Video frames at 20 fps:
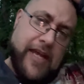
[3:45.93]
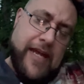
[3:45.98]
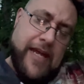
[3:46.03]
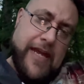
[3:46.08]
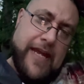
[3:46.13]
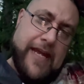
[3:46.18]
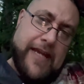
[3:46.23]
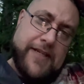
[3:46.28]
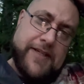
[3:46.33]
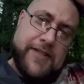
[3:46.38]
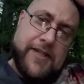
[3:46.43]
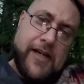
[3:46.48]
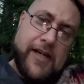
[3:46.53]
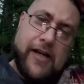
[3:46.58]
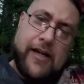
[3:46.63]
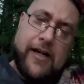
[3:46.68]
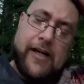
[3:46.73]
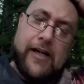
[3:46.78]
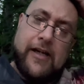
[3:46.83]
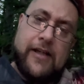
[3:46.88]

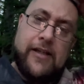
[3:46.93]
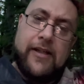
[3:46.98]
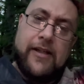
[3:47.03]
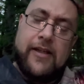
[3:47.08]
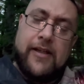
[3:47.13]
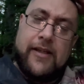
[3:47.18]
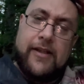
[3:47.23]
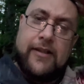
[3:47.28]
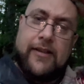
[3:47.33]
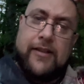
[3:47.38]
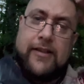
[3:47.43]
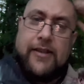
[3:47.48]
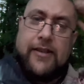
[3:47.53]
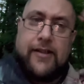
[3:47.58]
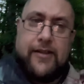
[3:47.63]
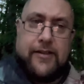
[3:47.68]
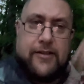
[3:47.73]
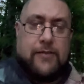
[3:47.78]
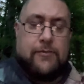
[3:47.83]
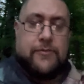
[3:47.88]
and
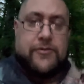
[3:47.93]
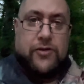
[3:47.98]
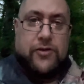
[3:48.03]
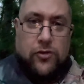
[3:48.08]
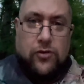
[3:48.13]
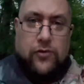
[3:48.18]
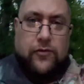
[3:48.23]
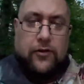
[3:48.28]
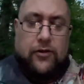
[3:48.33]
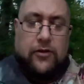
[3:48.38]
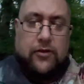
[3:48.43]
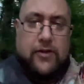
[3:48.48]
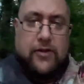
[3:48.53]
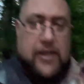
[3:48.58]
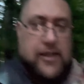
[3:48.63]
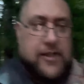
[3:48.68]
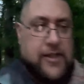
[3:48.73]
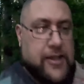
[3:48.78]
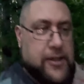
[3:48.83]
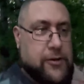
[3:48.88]
he comes over
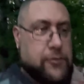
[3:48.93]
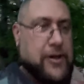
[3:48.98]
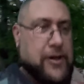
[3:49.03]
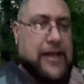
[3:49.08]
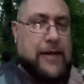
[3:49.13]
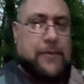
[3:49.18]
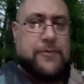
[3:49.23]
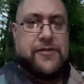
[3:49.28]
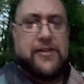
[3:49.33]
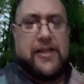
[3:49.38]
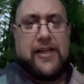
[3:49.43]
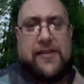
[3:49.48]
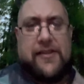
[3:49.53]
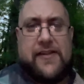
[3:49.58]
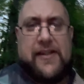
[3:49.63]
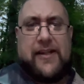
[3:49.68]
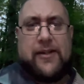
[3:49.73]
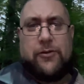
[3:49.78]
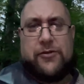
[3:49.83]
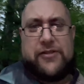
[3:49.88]
and he grabs, I
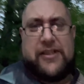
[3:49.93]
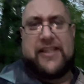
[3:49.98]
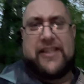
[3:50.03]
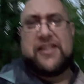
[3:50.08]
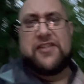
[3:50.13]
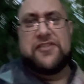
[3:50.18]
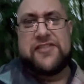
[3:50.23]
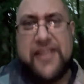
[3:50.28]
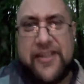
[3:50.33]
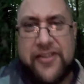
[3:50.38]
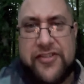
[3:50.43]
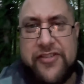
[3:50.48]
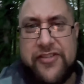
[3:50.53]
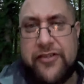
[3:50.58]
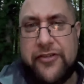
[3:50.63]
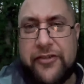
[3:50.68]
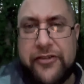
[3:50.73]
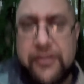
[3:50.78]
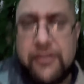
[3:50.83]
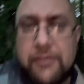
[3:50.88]
think it was like an intestine
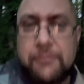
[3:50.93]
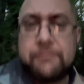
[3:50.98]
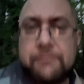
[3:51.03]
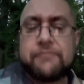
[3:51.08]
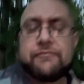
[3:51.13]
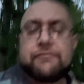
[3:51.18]
or something,